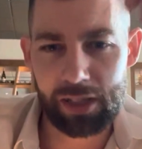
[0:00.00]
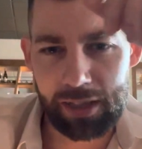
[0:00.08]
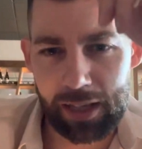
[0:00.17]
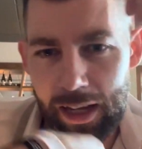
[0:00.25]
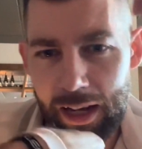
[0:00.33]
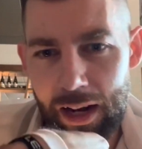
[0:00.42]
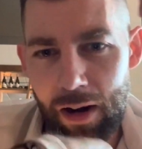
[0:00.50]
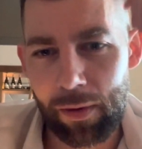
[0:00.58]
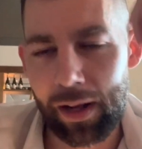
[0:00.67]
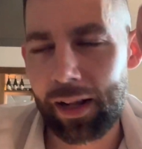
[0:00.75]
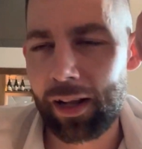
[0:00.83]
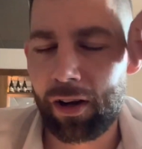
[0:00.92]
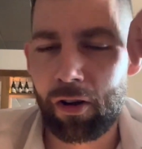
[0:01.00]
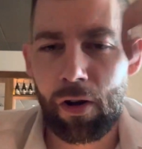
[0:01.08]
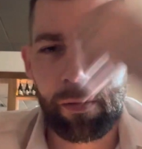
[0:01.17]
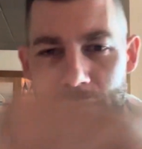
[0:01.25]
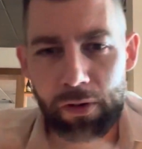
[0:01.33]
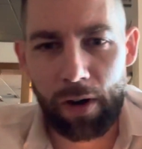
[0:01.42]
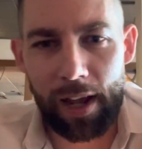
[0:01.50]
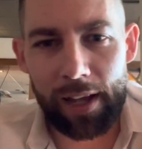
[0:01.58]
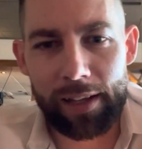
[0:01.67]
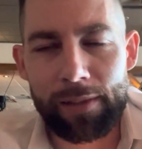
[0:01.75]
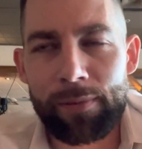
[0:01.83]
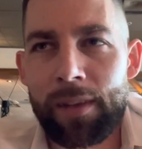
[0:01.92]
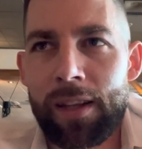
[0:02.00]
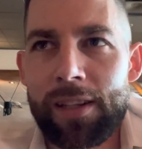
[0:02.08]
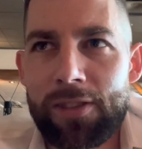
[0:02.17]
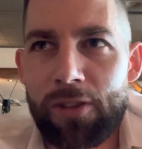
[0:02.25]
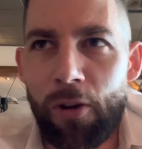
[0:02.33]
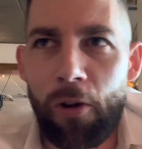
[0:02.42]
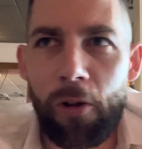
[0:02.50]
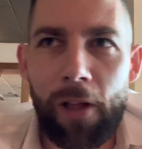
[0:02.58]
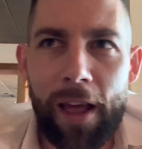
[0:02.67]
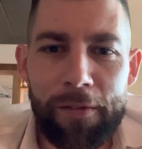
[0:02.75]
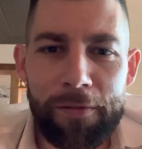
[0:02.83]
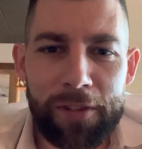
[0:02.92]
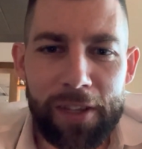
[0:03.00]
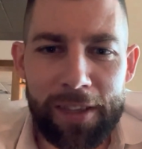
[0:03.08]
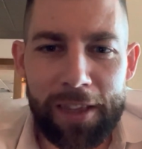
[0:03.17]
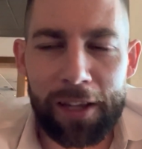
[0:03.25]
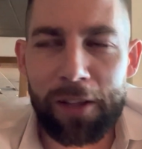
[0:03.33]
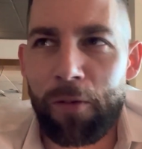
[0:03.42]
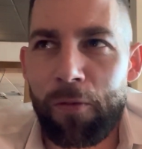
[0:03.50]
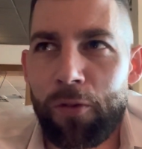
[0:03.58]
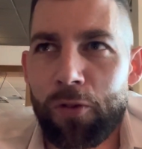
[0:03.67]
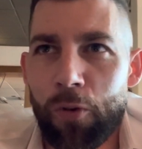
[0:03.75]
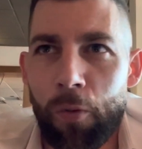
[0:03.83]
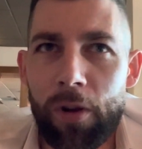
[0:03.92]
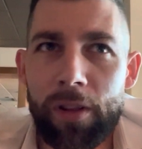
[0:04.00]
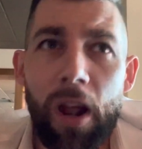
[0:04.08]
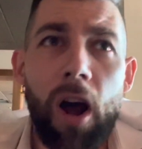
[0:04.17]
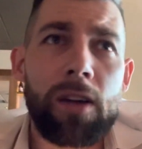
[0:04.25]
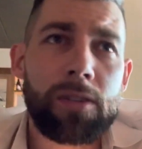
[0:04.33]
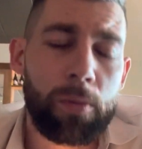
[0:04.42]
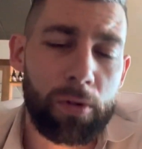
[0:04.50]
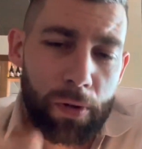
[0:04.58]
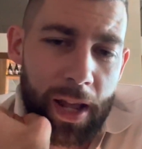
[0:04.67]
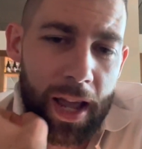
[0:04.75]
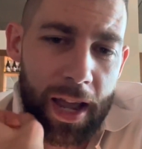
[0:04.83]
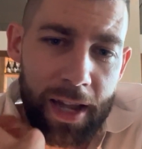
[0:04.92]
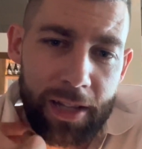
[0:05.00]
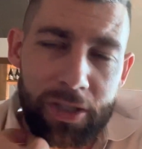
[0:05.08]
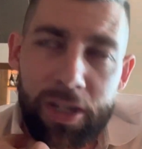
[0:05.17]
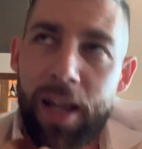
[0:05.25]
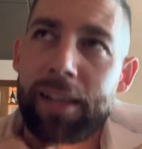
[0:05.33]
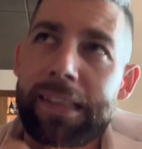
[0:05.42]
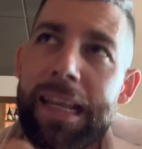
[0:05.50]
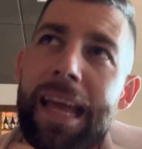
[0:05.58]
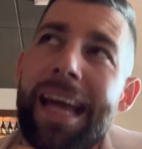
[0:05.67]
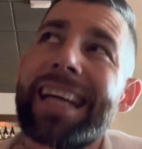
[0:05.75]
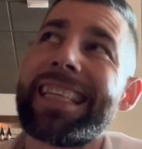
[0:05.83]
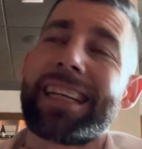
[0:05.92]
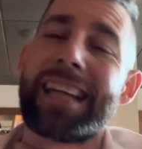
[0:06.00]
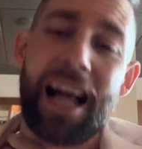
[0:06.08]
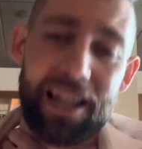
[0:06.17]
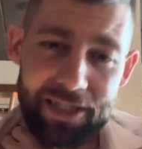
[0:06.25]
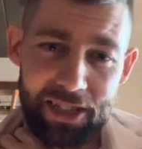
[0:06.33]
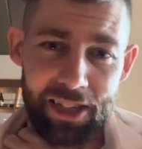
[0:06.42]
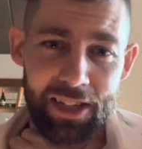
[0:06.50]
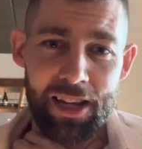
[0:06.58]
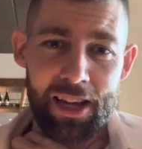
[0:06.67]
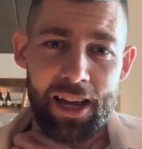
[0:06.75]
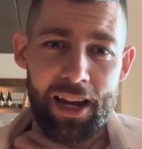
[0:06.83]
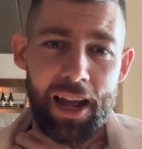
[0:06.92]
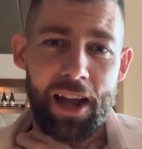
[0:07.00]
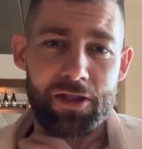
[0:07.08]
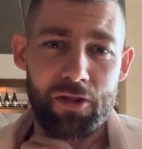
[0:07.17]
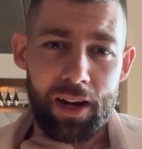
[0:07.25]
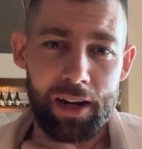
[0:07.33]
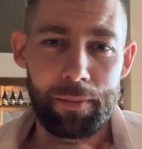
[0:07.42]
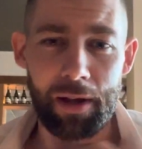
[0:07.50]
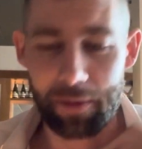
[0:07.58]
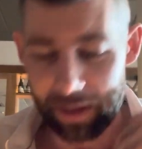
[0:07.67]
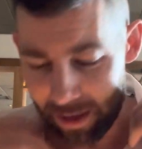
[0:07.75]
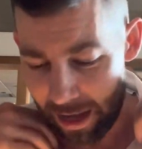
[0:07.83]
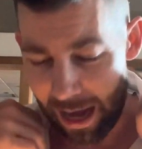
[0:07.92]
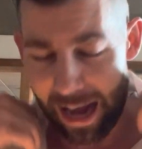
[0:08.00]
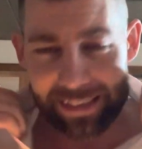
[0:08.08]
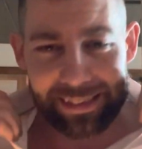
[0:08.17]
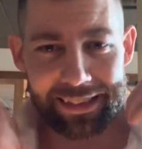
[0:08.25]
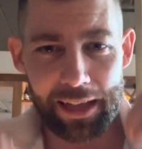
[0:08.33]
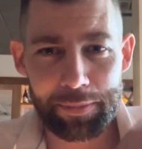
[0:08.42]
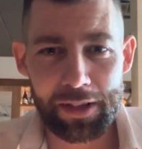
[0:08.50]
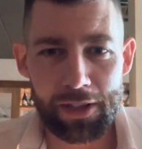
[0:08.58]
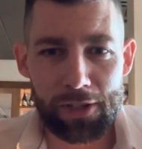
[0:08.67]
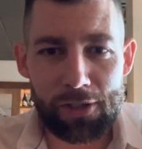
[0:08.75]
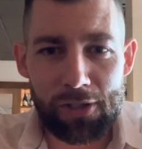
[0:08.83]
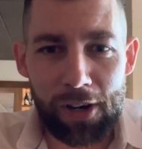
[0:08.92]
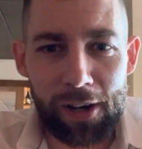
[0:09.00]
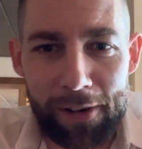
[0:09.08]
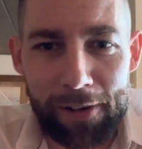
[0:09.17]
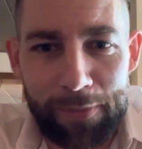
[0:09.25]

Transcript: thing on here, we got to get on a call with Craig. It's the whole NFT thing in the future world. And also, we're doing AI technology, AI training. By the way, I slept in this shirt.